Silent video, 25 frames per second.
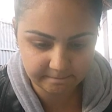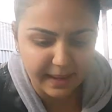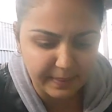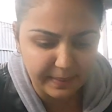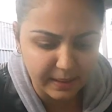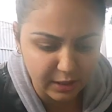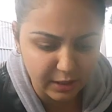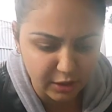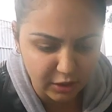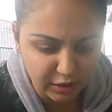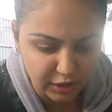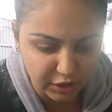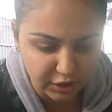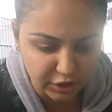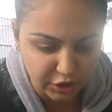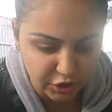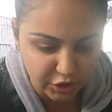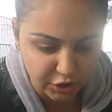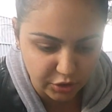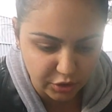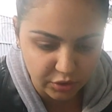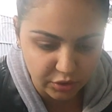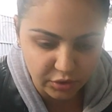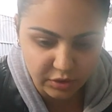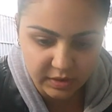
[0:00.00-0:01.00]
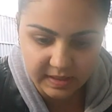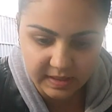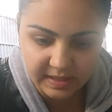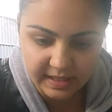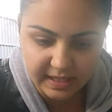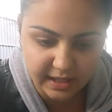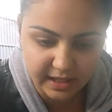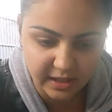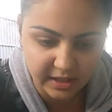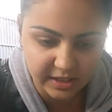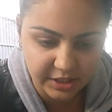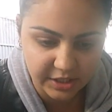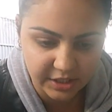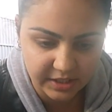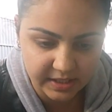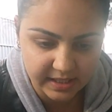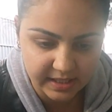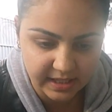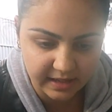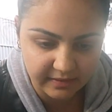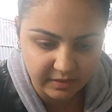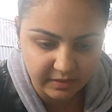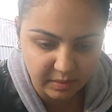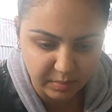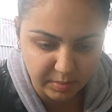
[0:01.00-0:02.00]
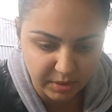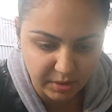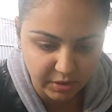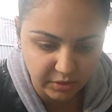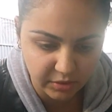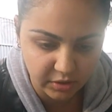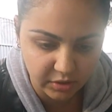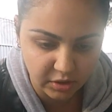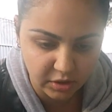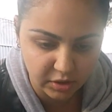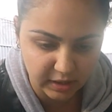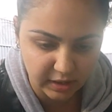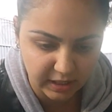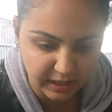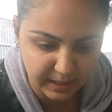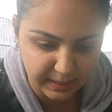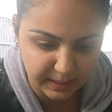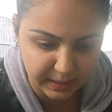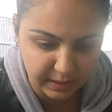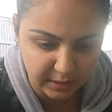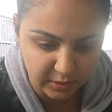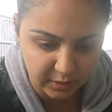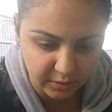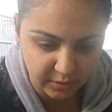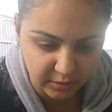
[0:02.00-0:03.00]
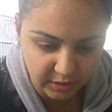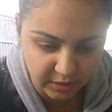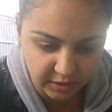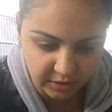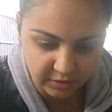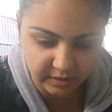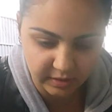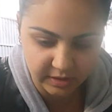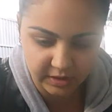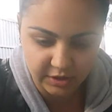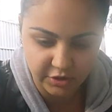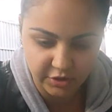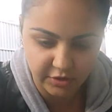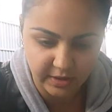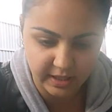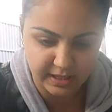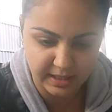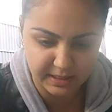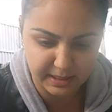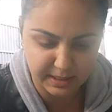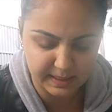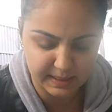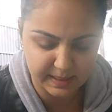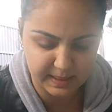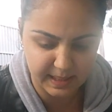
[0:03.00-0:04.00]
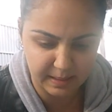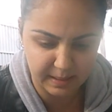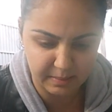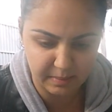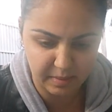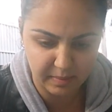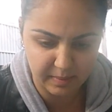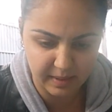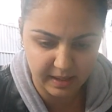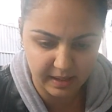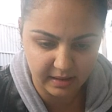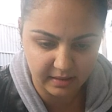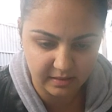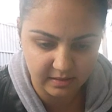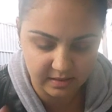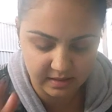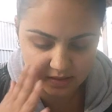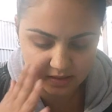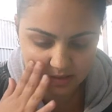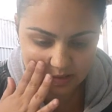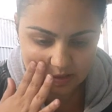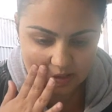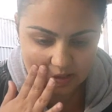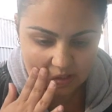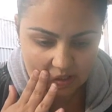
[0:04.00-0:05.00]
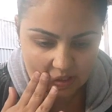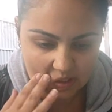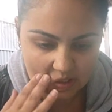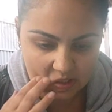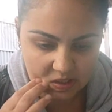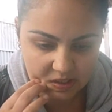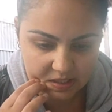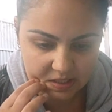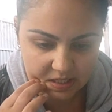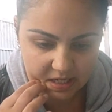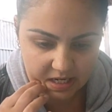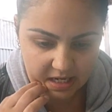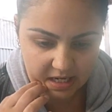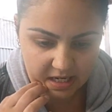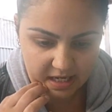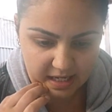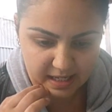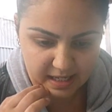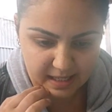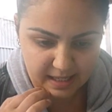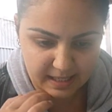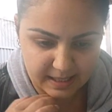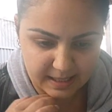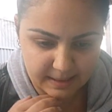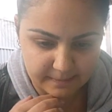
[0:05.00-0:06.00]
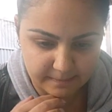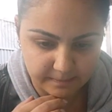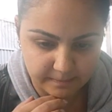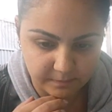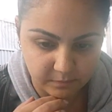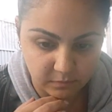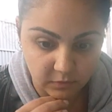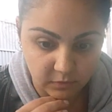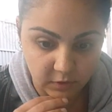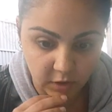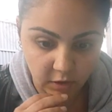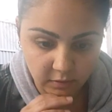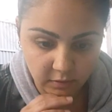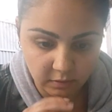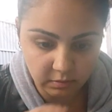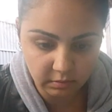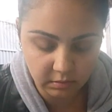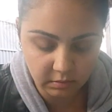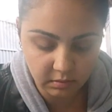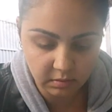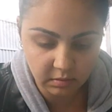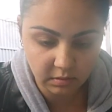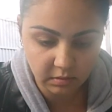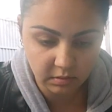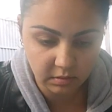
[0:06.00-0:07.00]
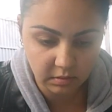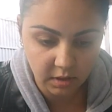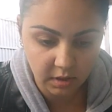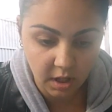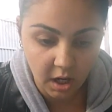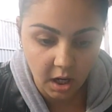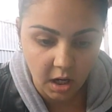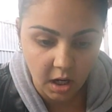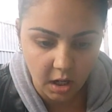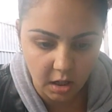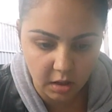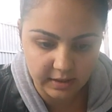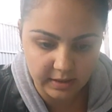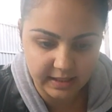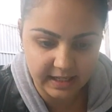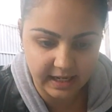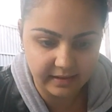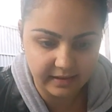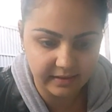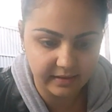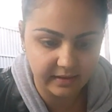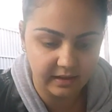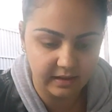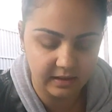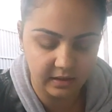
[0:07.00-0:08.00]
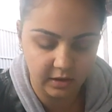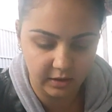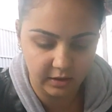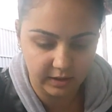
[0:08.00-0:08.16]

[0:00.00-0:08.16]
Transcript: And then on the Tuesday, I just have the Puregon and the Olgula the same amount. Um, no, you don't no? have anything. Oh, nothing.